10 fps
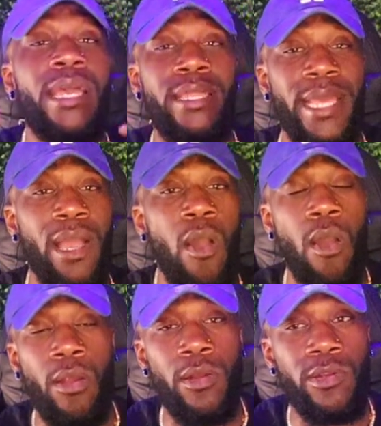they
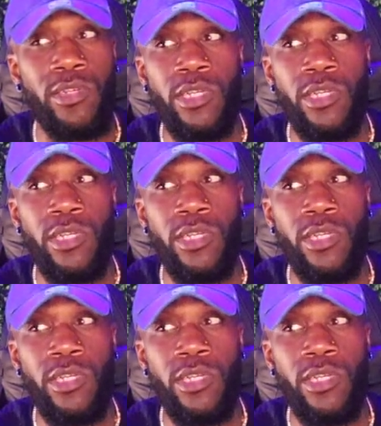are